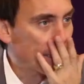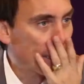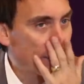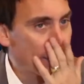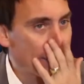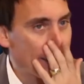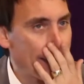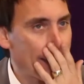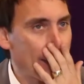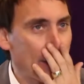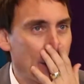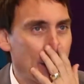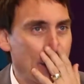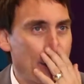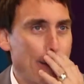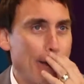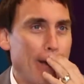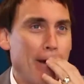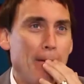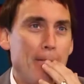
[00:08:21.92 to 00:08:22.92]
I get that.
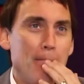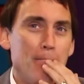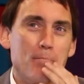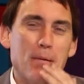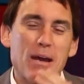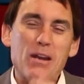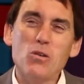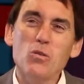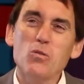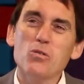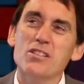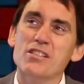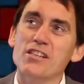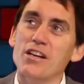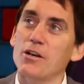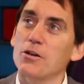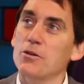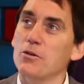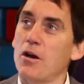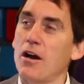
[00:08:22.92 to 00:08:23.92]
But
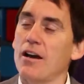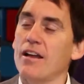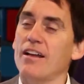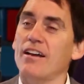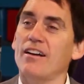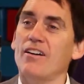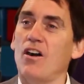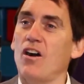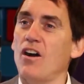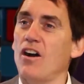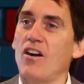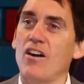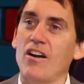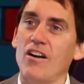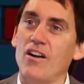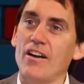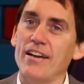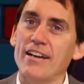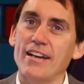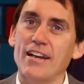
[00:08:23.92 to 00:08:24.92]
also,
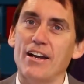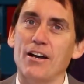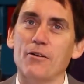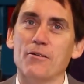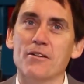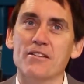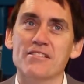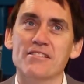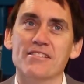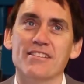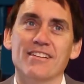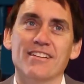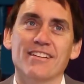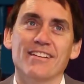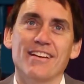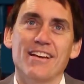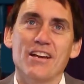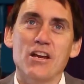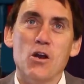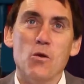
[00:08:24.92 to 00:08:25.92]
I don't know,
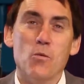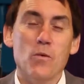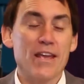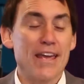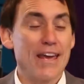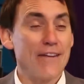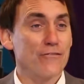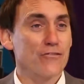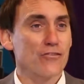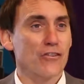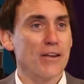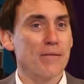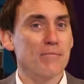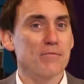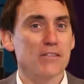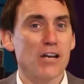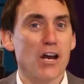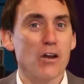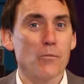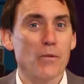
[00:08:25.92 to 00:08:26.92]
we have
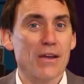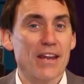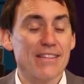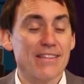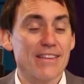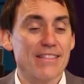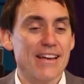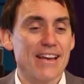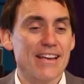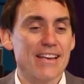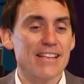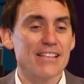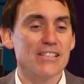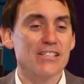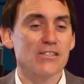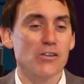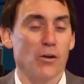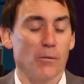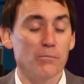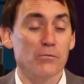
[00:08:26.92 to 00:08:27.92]
dreams, don't we? And then they get
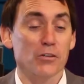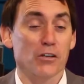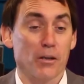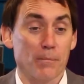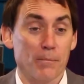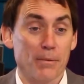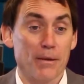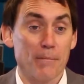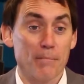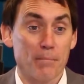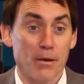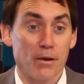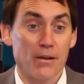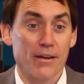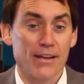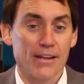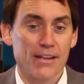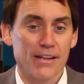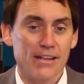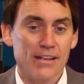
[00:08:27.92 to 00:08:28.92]
stomped on a bit
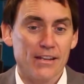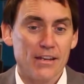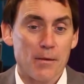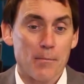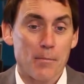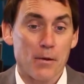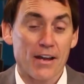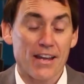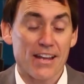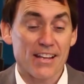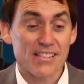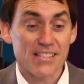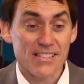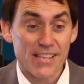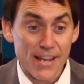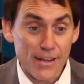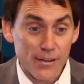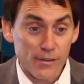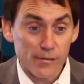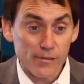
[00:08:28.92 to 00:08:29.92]
by
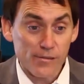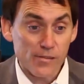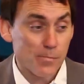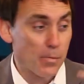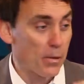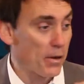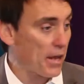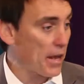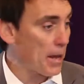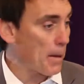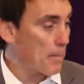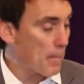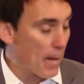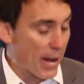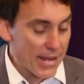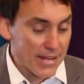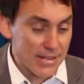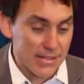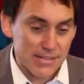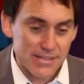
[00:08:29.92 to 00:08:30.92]
ourselves, by our
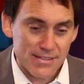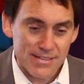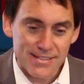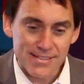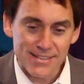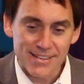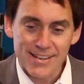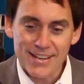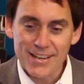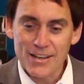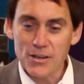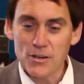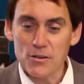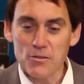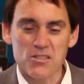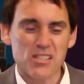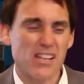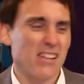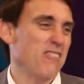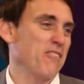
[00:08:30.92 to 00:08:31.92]
mates,
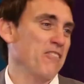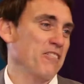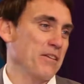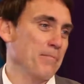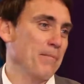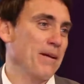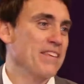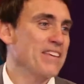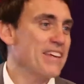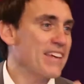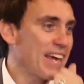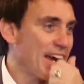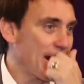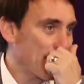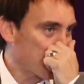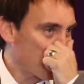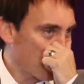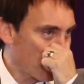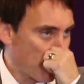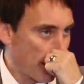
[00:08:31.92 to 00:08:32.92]
who say, oh, mate, you
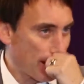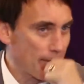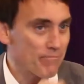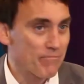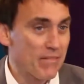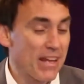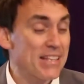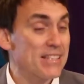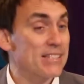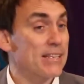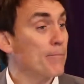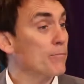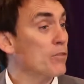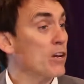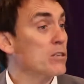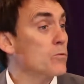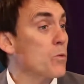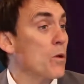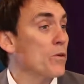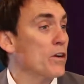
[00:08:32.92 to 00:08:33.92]
can't do that. And
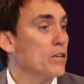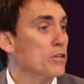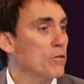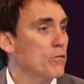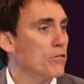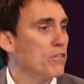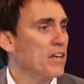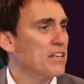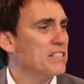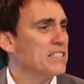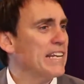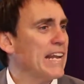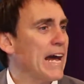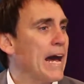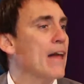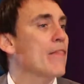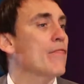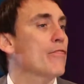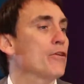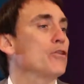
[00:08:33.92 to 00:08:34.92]
sometimes we want to do things that
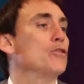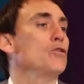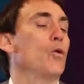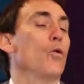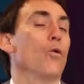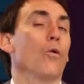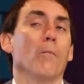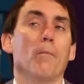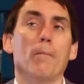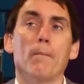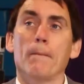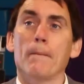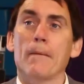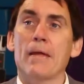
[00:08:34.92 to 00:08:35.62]
aren't the norm.